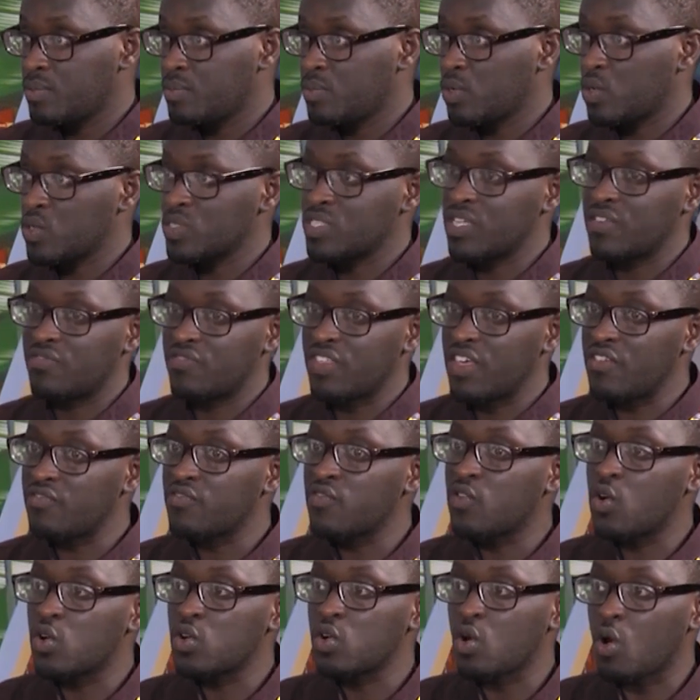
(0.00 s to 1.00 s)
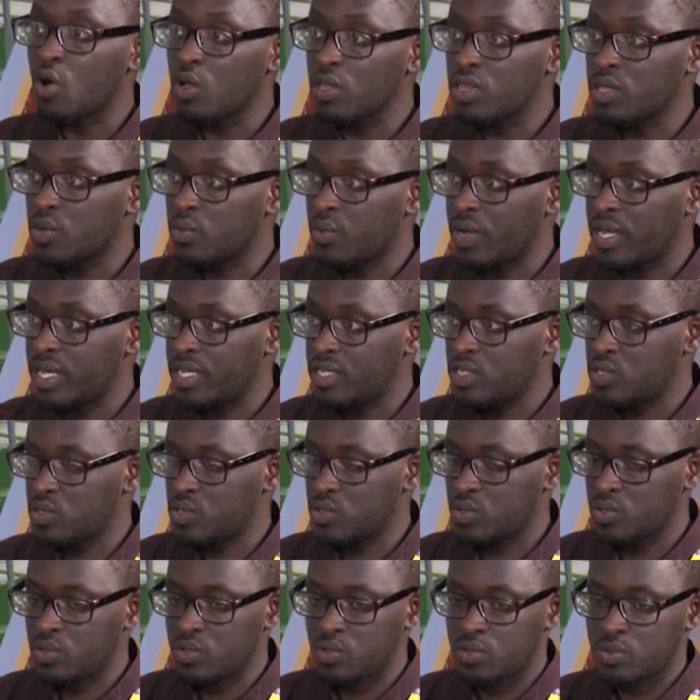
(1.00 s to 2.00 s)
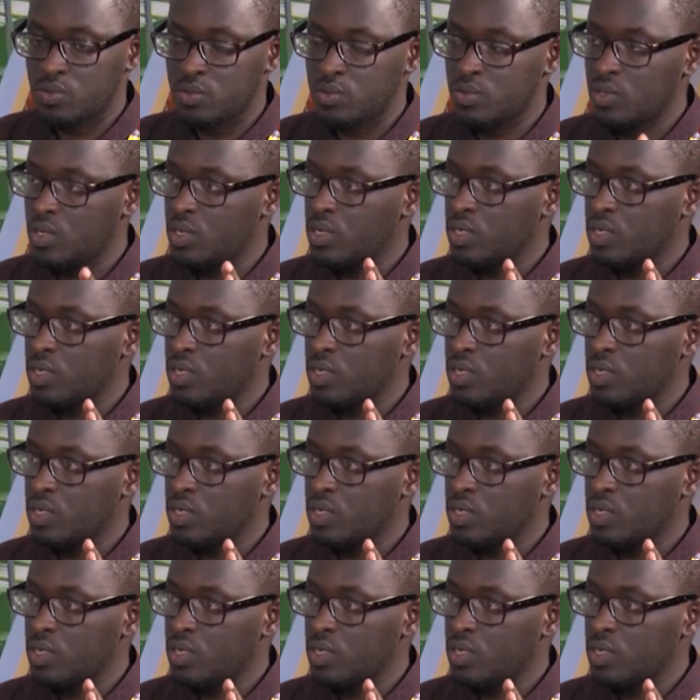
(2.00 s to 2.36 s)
Because if they've gone all the way to,